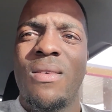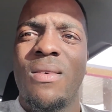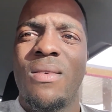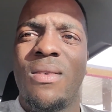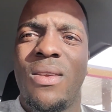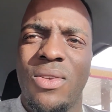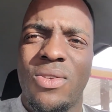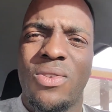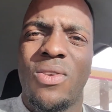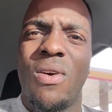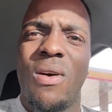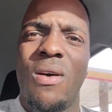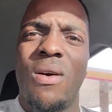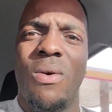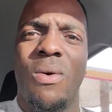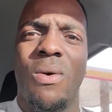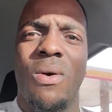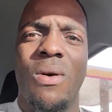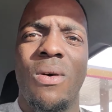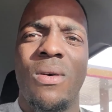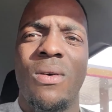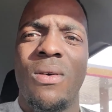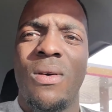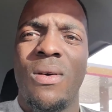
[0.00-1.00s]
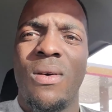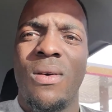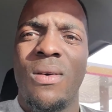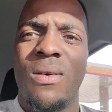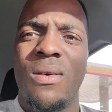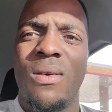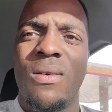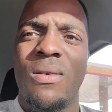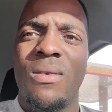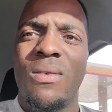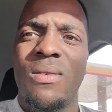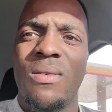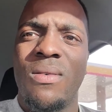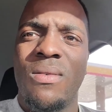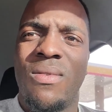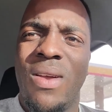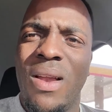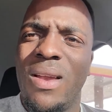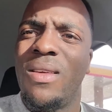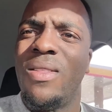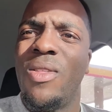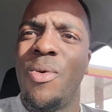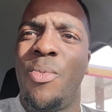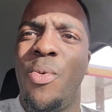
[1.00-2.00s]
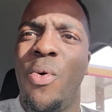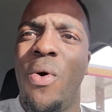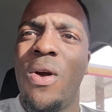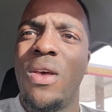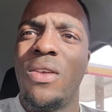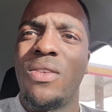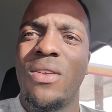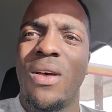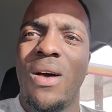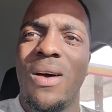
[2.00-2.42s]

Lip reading: Let's go. Rally the boys,